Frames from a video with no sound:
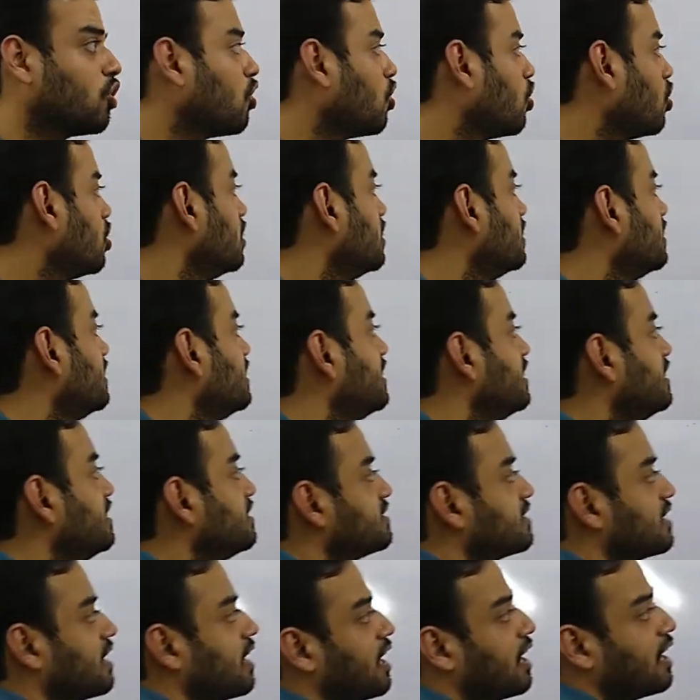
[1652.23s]
All
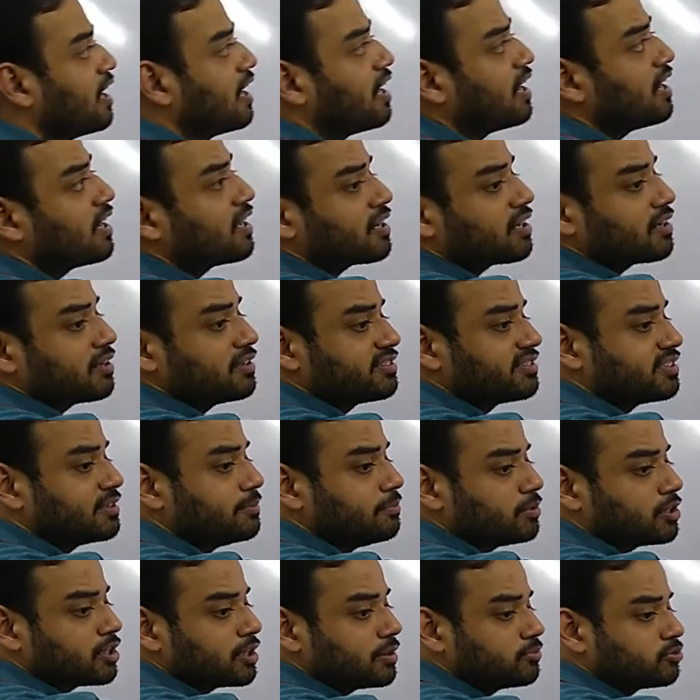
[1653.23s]
these are
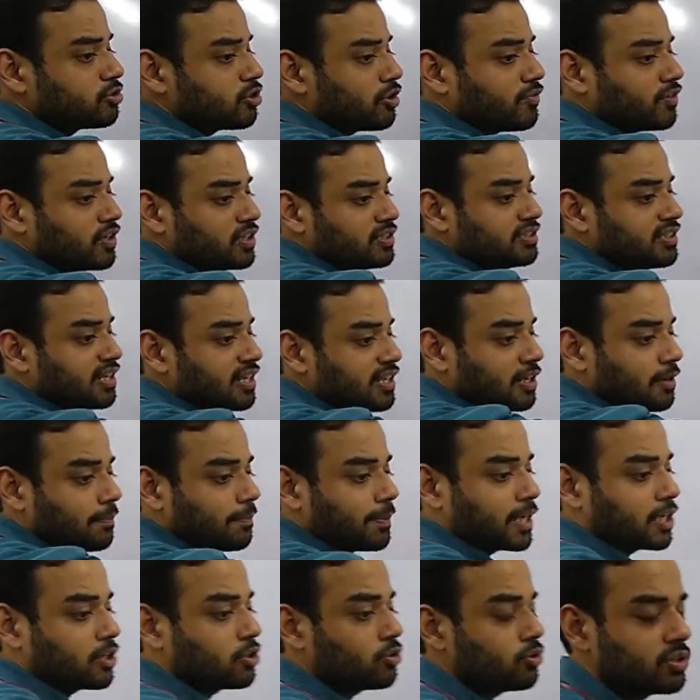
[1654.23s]
symptoms of angina
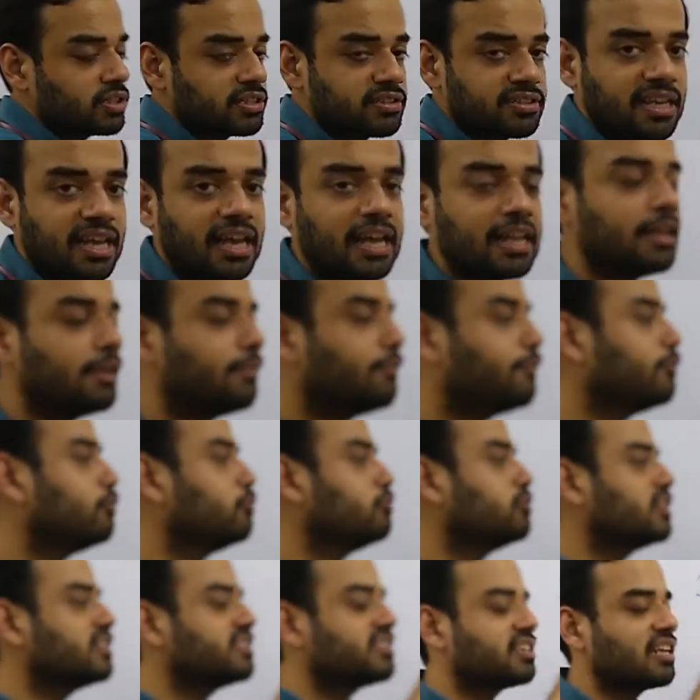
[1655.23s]
pectoris. And if
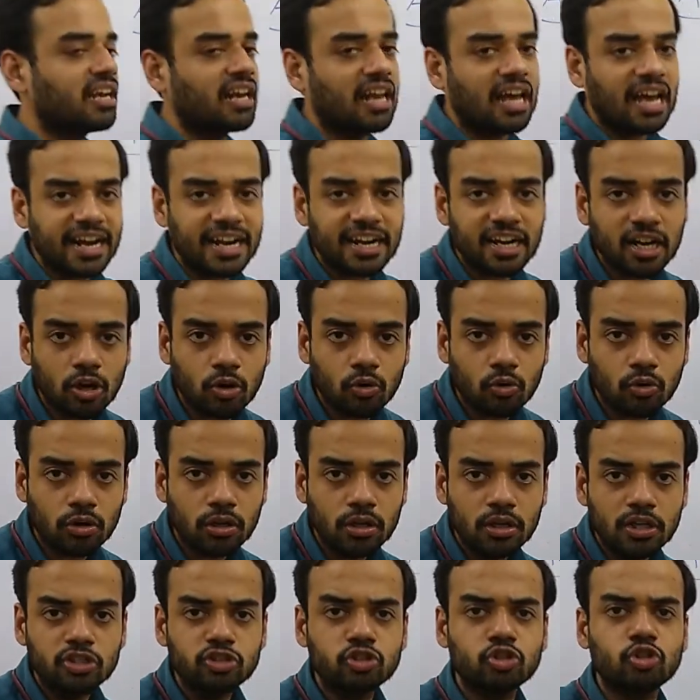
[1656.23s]
you just lie
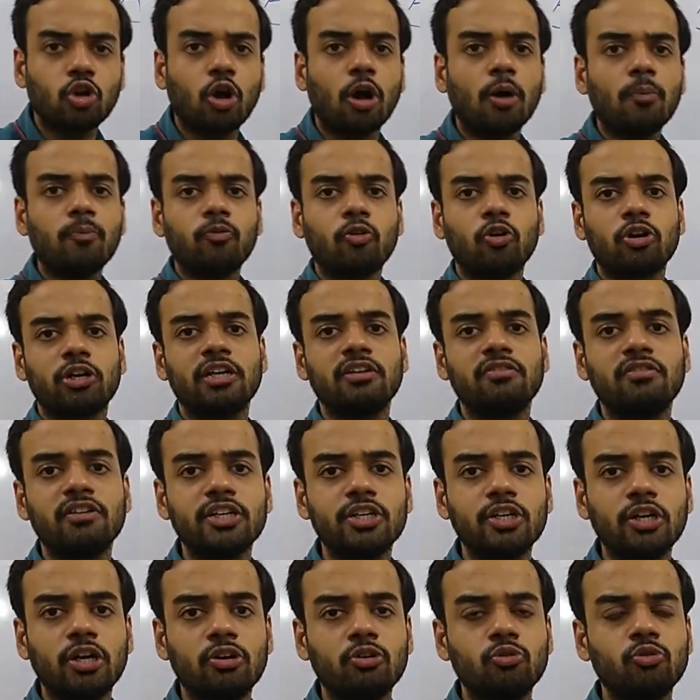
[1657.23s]
down, stop
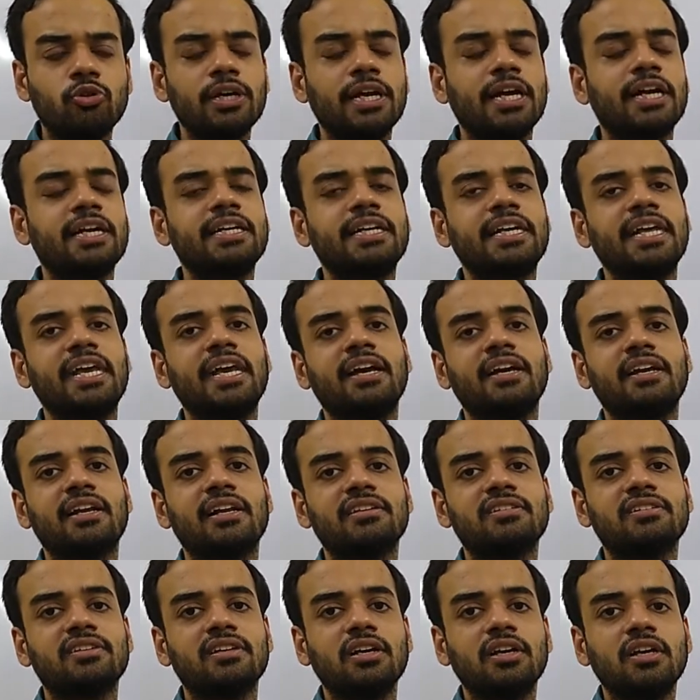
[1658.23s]
whatever you are doing and take
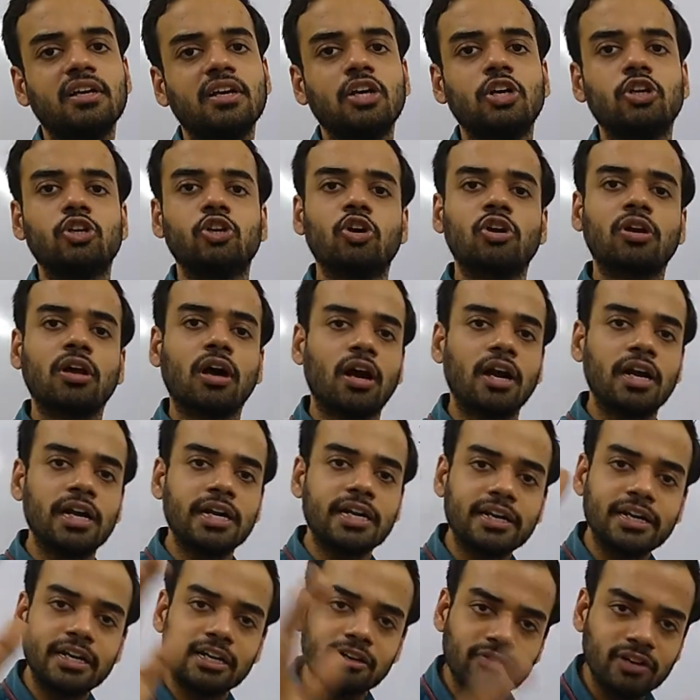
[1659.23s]
rest, your
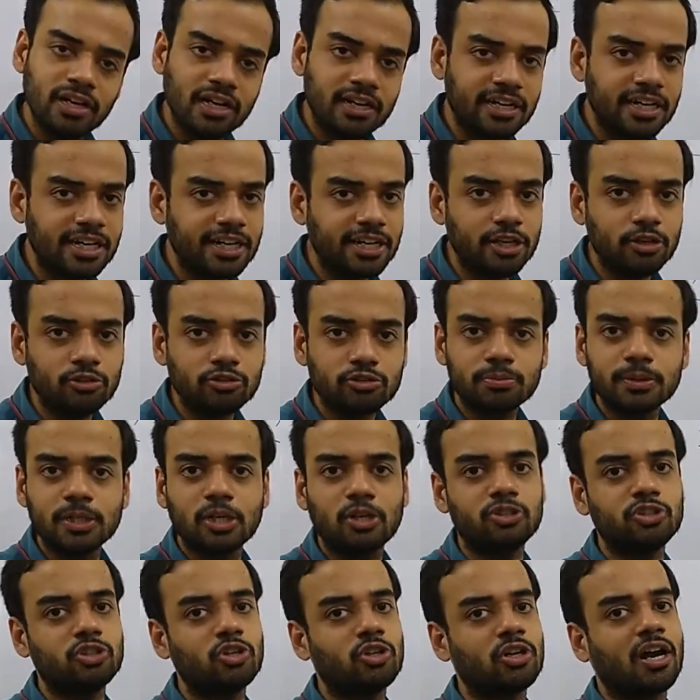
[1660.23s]
heart rate will reduce
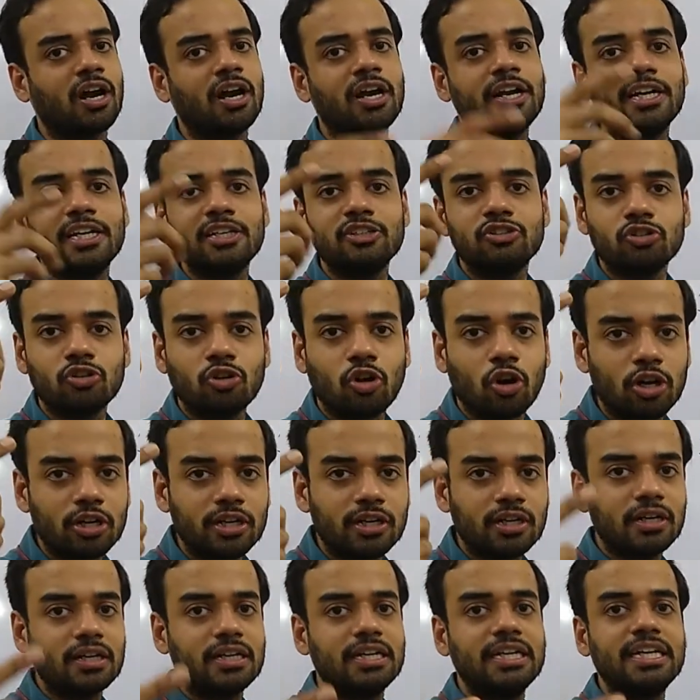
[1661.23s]
because your heart is
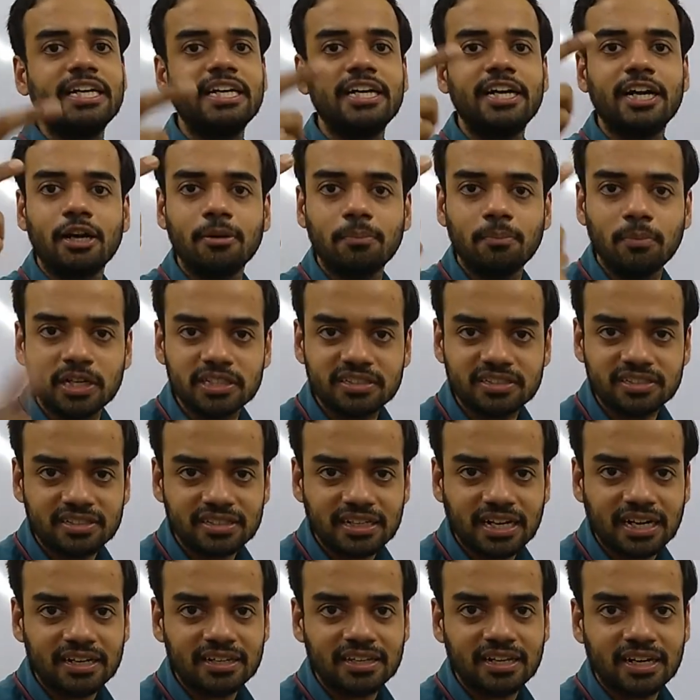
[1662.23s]
not needed much
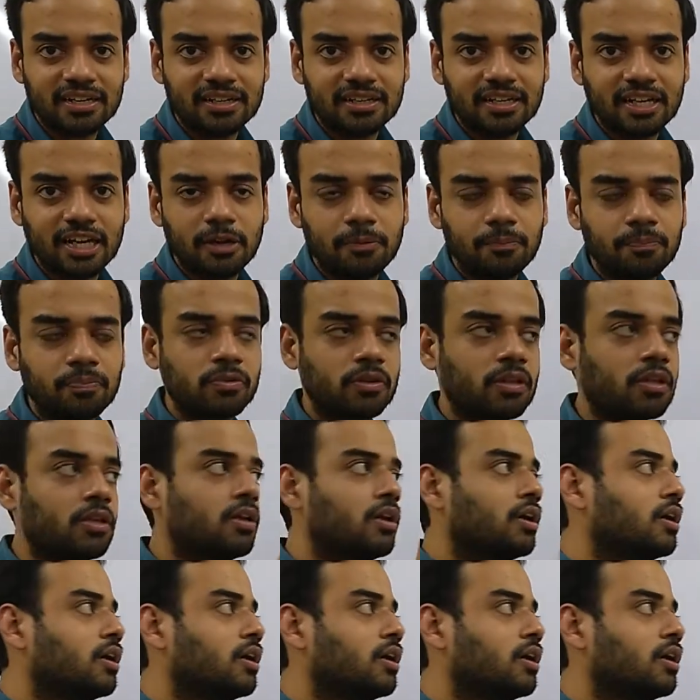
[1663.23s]
at that time.